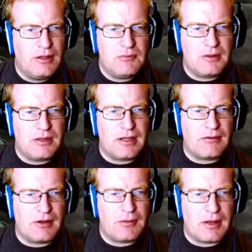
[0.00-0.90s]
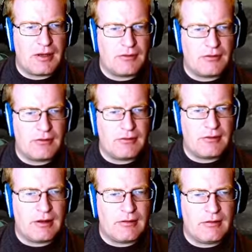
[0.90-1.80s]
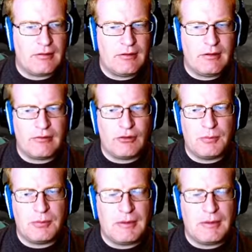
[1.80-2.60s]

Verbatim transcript: but that's all that matters, is that this loop